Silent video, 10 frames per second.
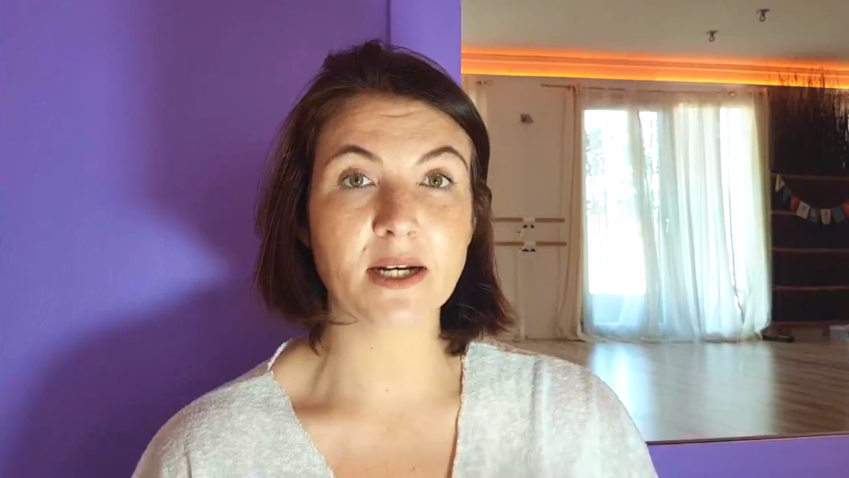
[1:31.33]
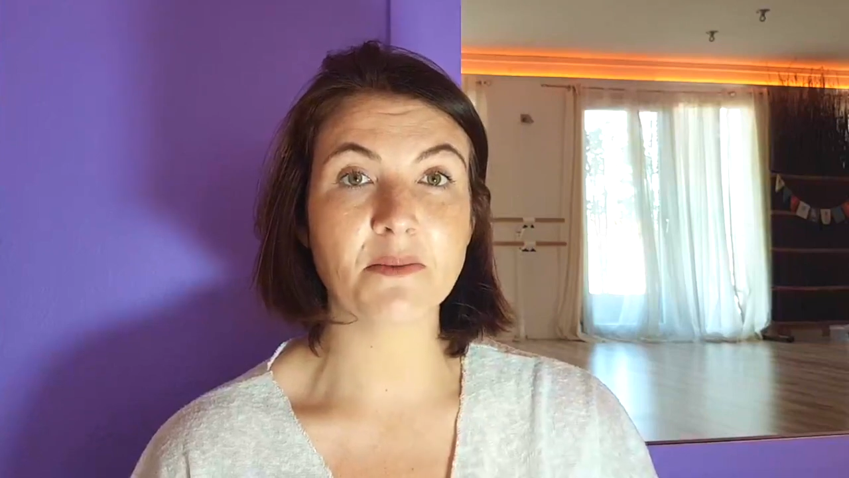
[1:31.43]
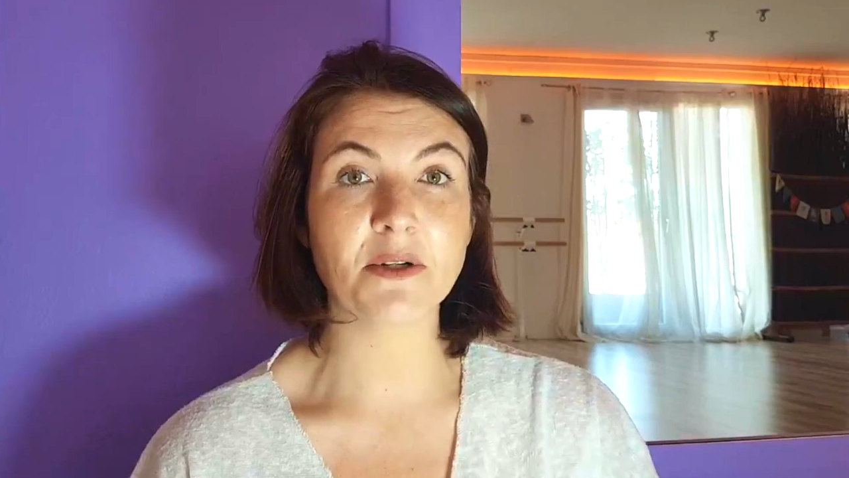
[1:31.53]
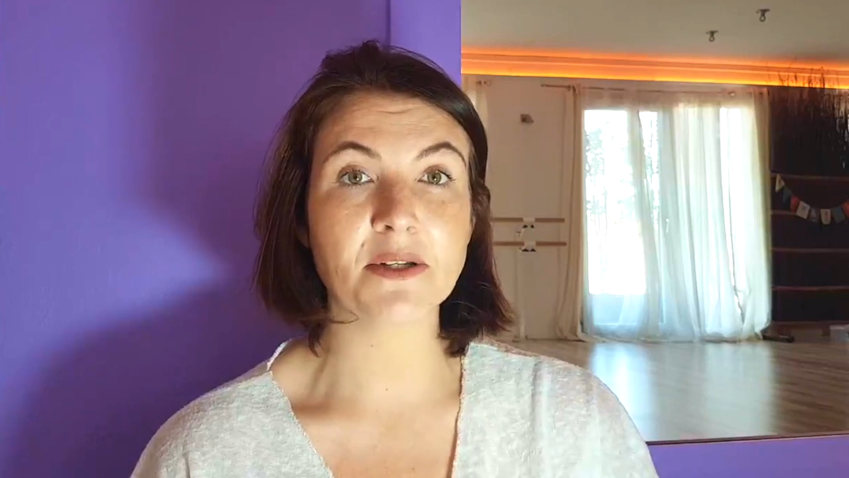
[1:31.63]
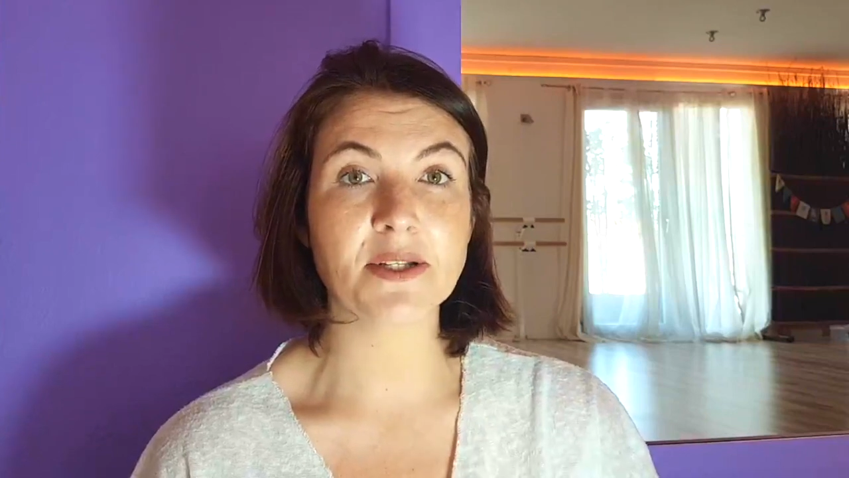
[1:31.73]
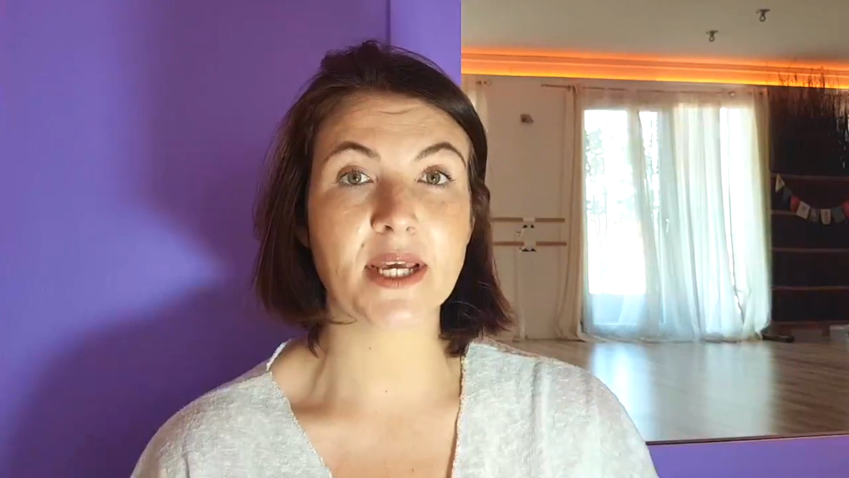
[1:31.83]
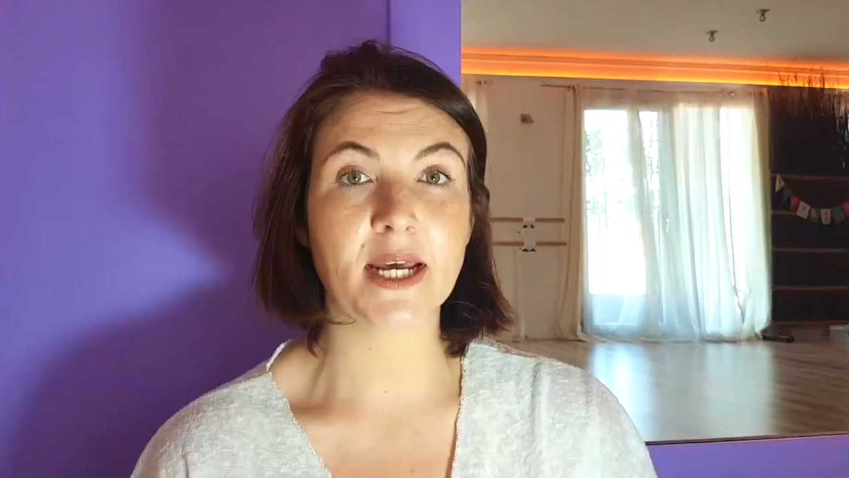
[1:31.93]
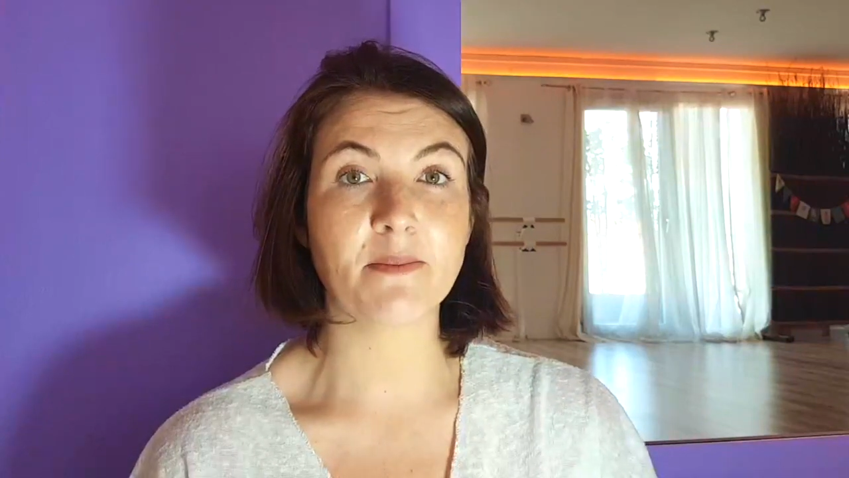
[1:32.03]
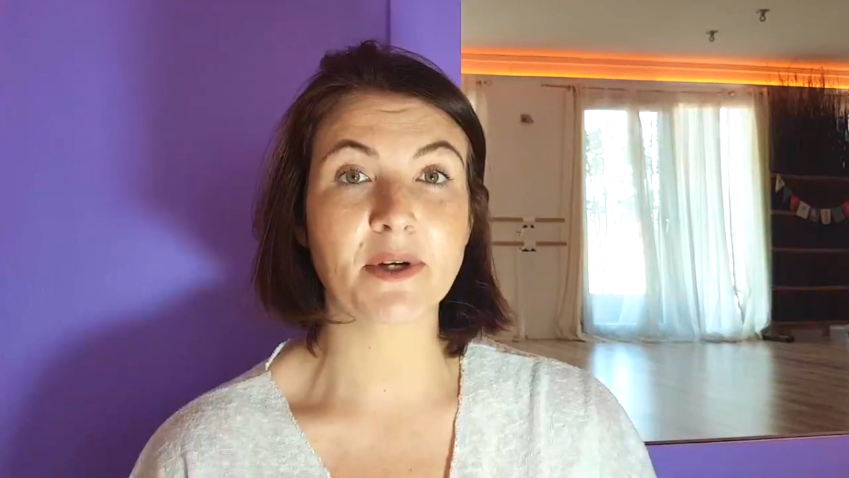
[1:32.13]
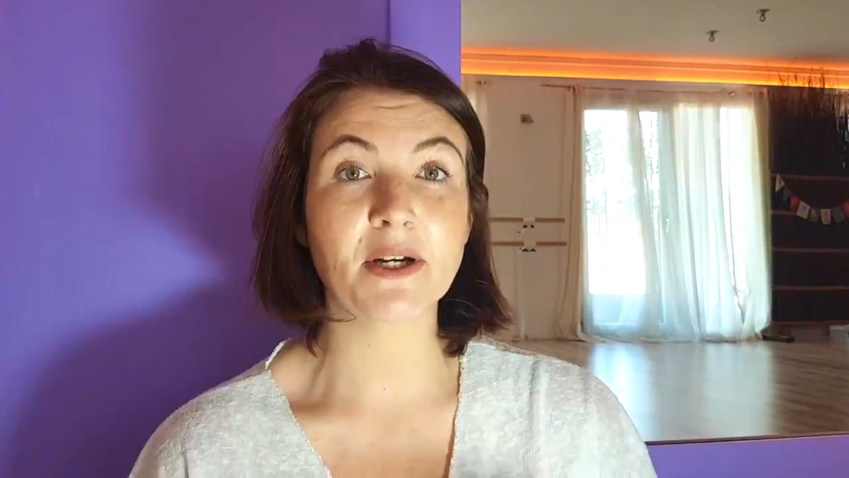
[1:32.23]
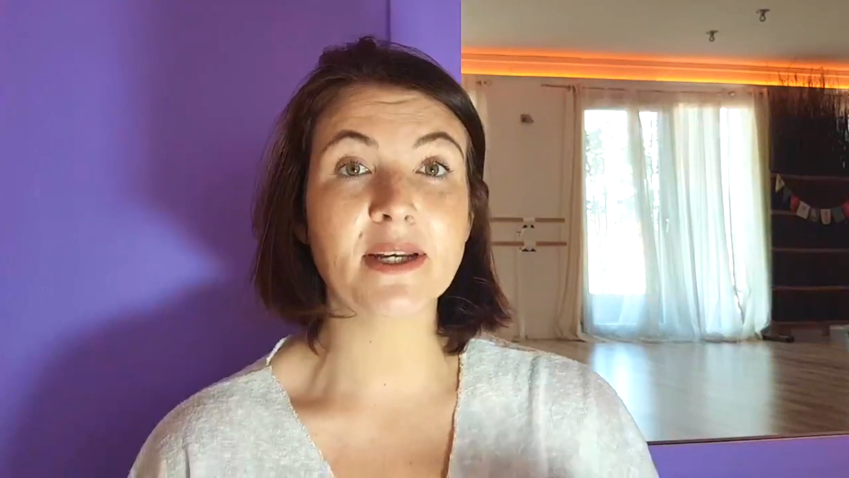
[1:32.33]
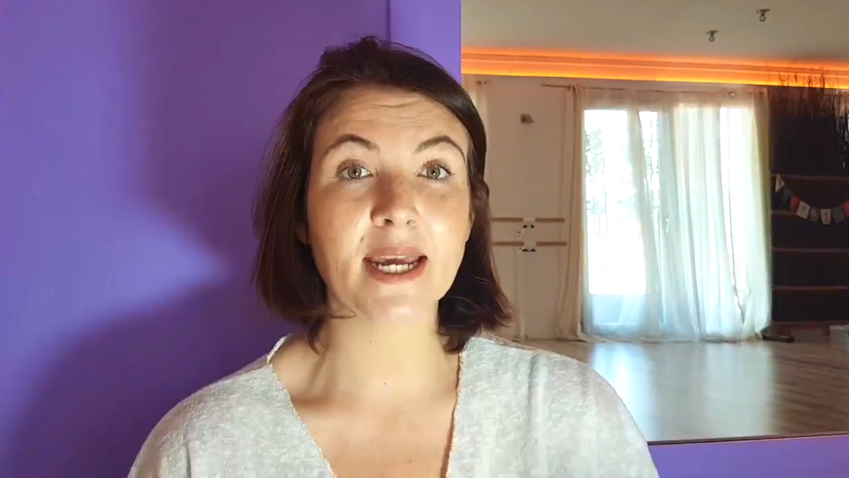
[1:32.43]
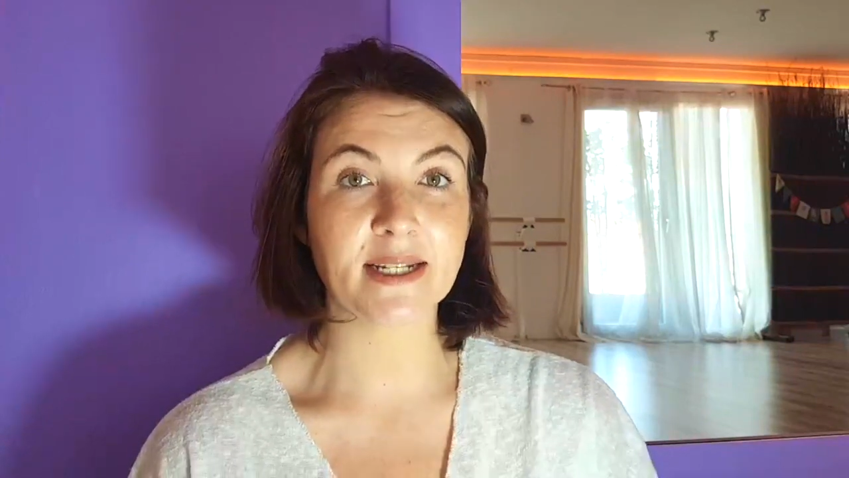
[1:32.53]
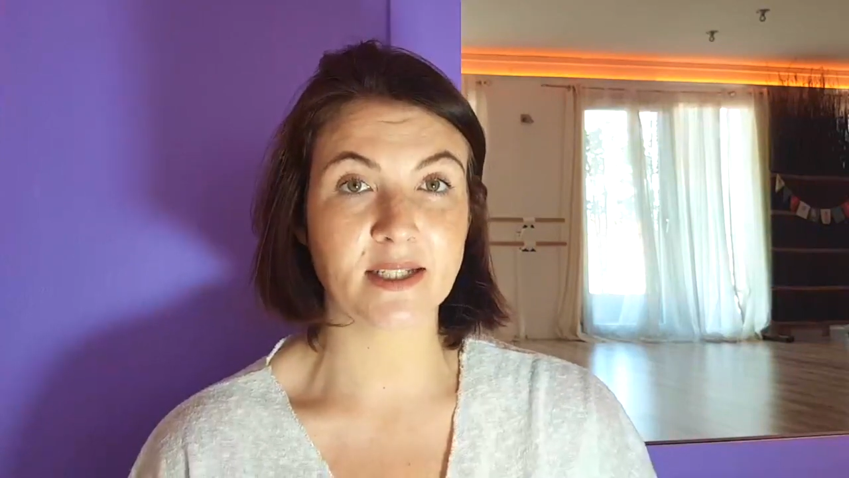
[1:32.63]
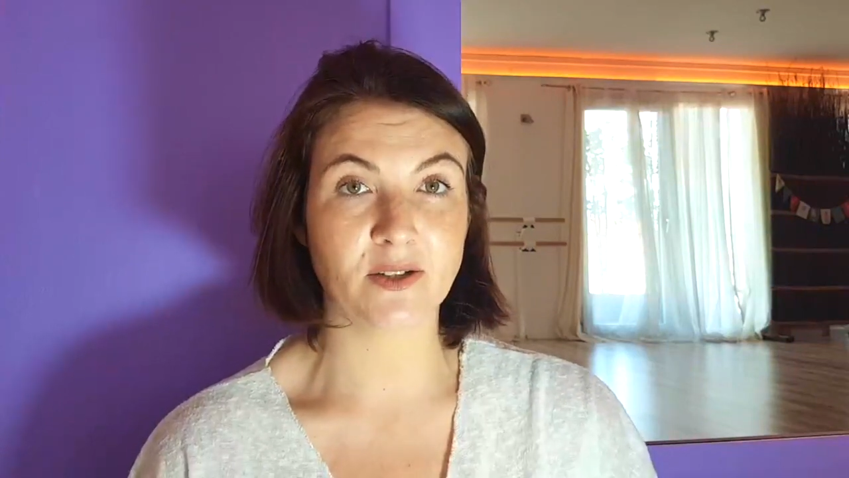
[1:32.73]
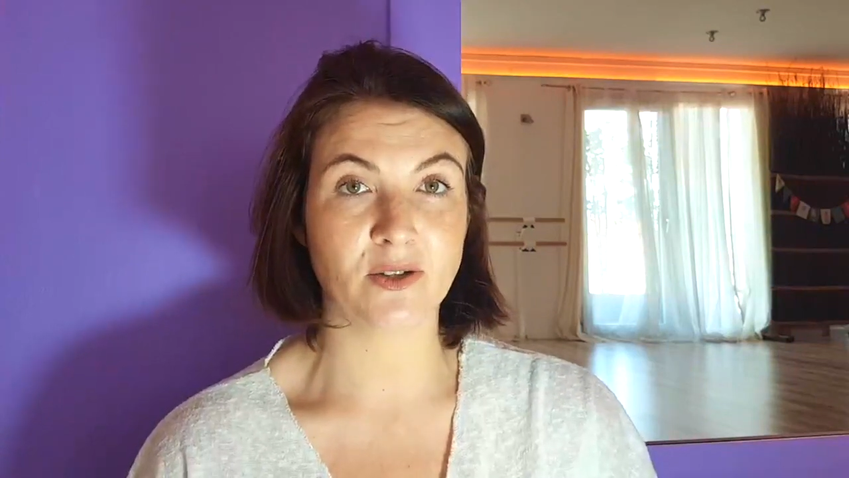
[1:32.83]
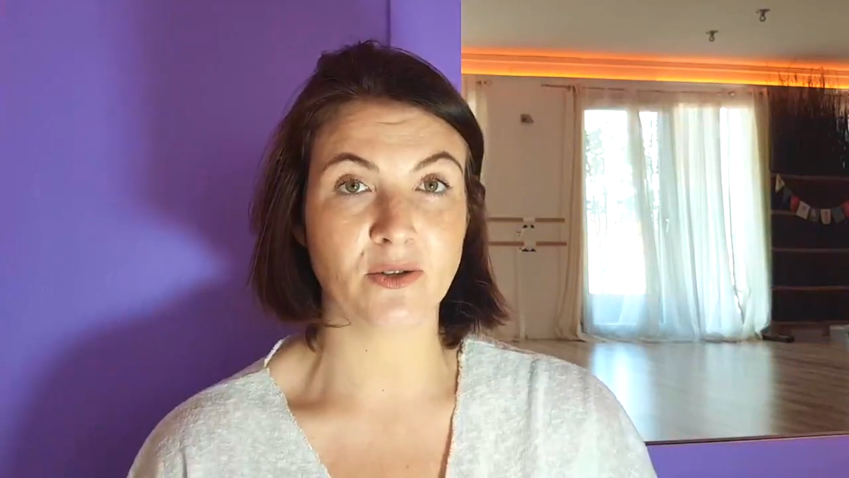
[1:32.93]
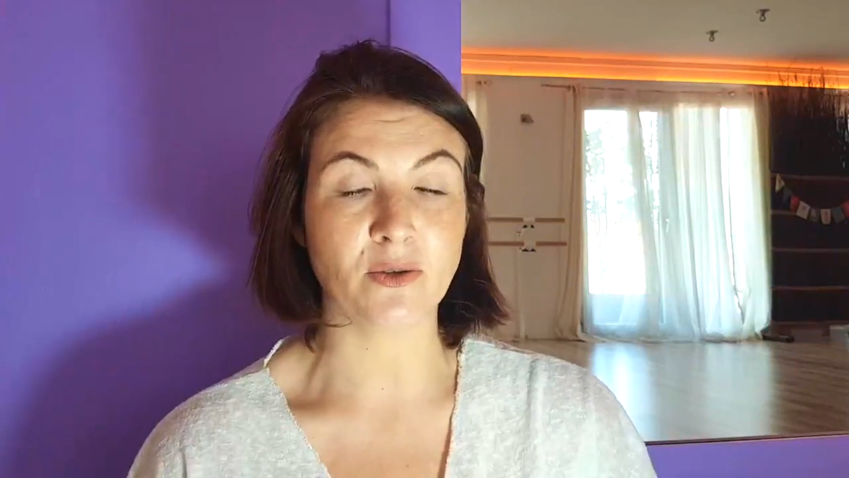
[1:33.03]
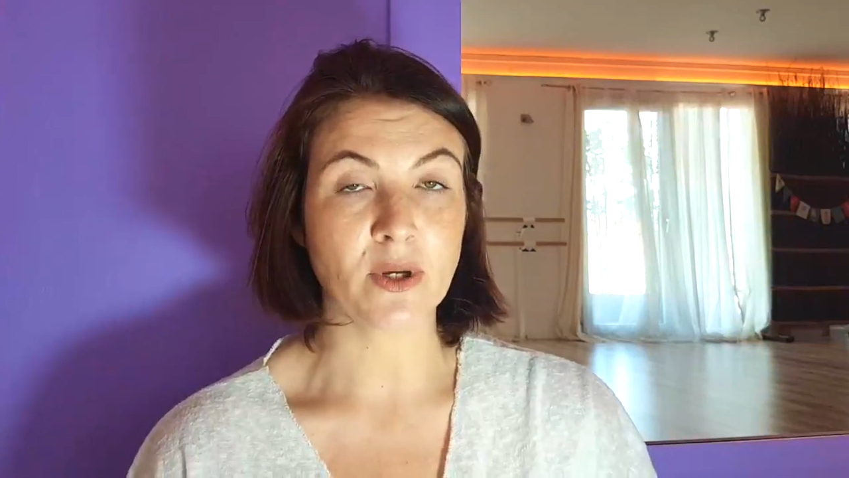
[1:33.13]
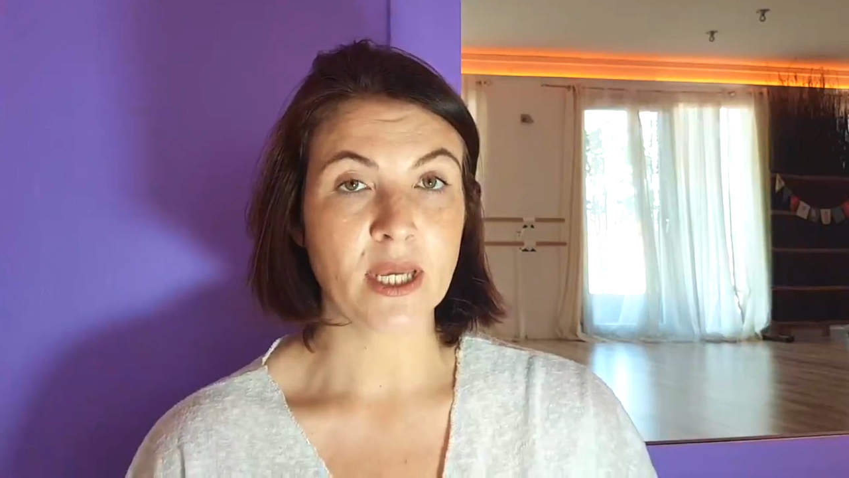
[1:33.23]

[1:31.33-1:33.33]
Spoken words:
animals that I'm connected to?